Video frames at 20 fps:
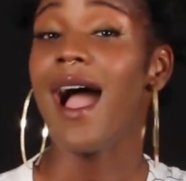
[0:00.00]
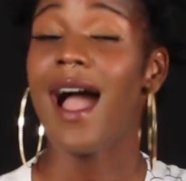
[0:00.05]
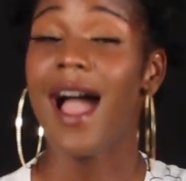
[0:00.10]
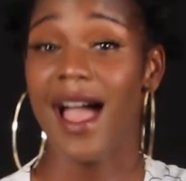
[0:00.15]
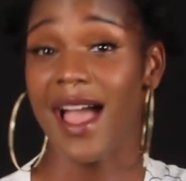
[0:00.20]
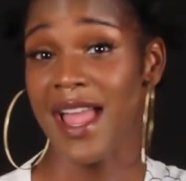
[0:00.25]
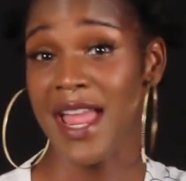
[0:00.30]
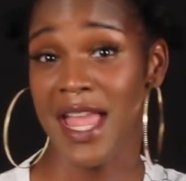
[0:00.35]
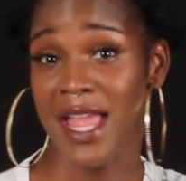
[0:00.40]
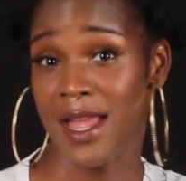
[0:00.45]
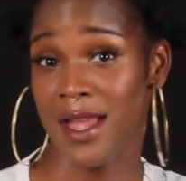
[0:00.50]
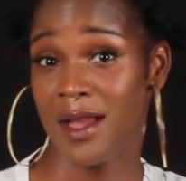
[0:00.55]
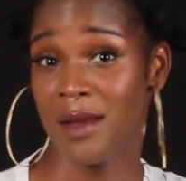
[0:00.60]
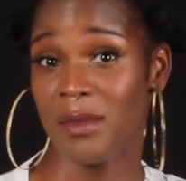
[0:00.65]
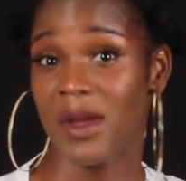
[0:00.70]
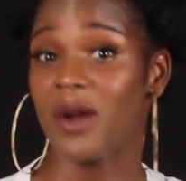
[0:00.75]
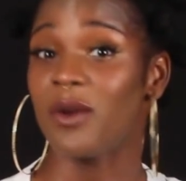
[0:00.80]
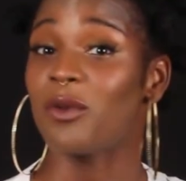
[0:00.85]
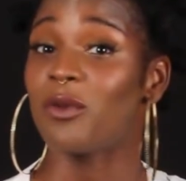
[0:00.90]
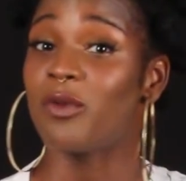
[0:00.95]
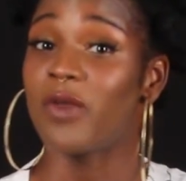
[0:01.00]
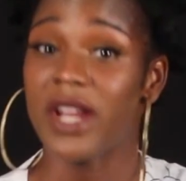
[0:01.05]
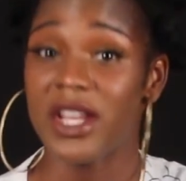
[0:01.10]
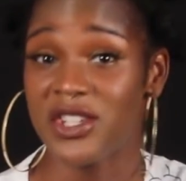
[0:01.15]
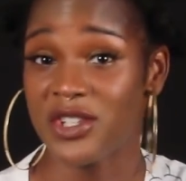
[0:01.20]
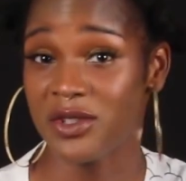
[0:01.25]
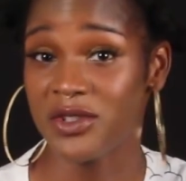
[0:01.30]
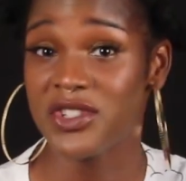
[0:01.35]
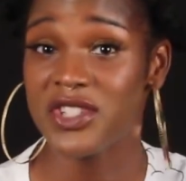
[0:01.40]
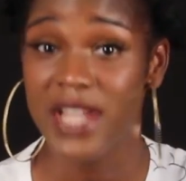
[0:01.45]
I am
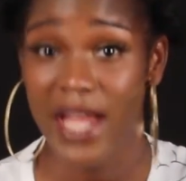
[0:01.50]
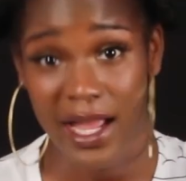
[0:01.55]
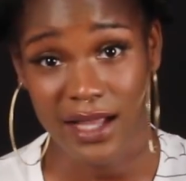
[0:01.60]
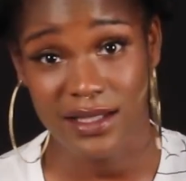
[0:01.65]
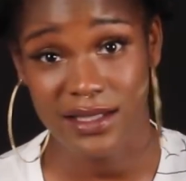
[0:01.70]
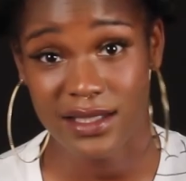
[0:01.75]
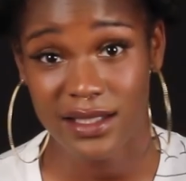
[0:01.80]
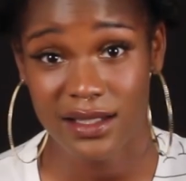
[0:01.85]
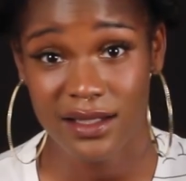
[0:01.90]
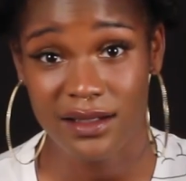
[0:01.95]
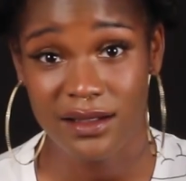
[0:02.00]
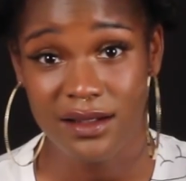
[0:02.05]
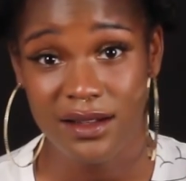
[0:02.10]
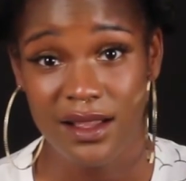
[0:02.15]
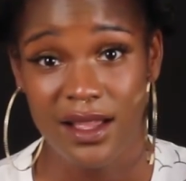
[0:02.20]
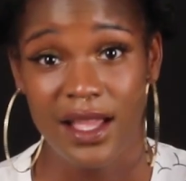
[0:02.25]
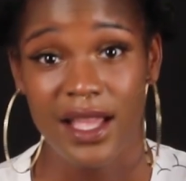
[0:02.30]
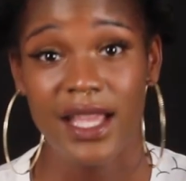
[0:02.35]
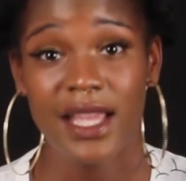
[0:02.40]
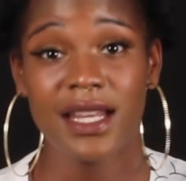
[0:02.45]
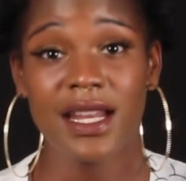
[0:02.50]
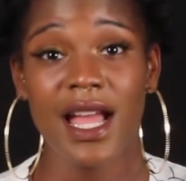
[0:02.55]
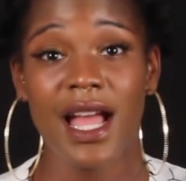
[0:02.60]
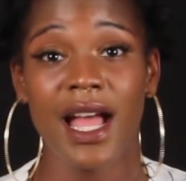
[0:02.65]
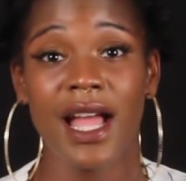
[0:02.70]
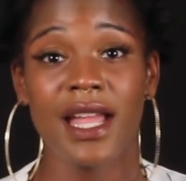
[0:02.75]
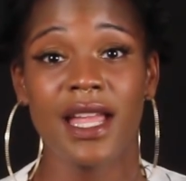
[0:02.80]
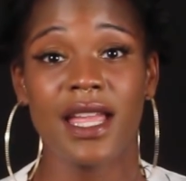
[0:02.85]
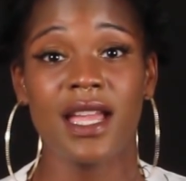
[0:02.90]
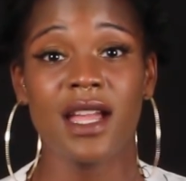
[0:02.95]
Rachel Jackson, and
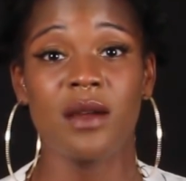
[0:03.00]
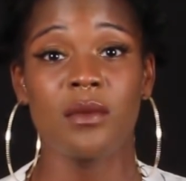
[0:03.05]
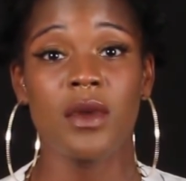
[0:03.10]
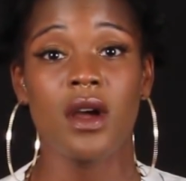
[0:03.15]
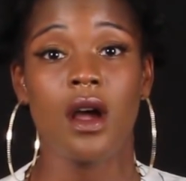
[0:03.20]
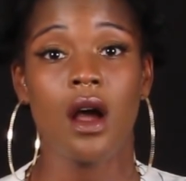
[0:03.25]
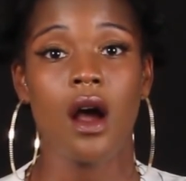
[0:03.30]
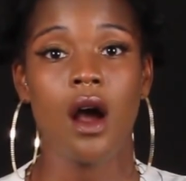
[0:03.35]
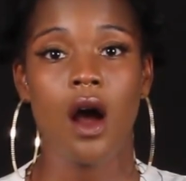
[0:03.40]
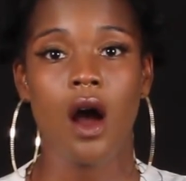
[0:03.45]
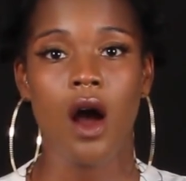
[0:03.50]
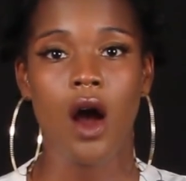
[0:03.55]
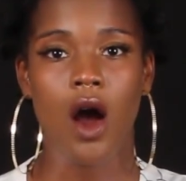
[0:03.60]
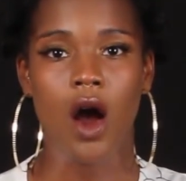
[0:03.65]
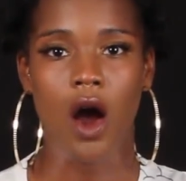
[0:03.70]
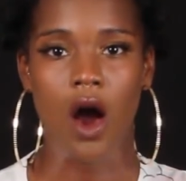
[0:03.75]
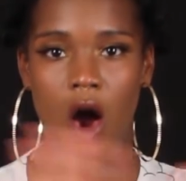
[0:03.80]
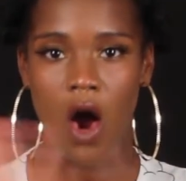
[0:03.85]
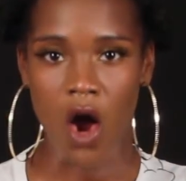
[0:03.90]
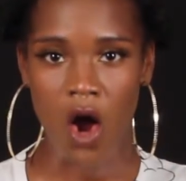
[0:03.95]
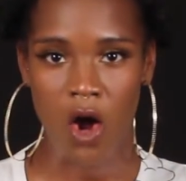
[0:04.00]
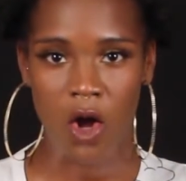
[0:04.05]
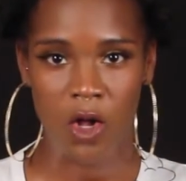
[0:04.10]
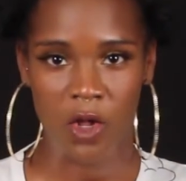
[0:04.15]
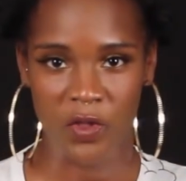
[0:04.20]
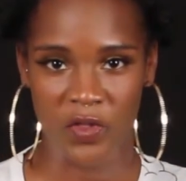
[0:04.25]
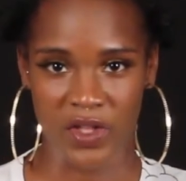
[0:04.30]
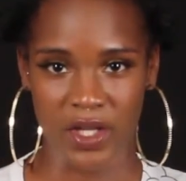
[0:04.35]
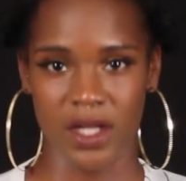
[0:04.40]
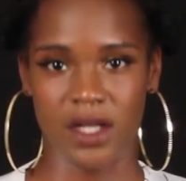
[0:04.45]
I am
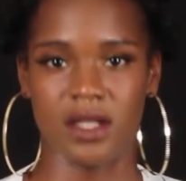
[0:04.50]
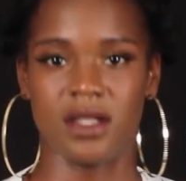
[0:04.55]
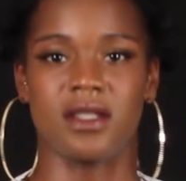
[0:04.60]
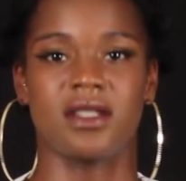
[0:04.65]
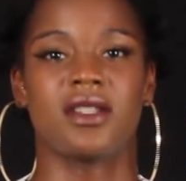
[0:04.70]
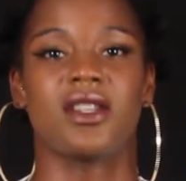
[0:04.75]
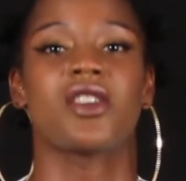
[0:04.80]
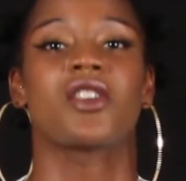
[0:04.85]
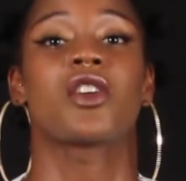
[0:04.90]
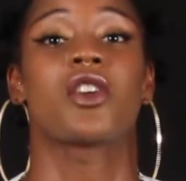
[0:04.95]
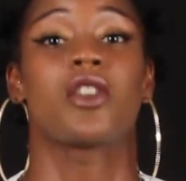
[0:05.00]
all things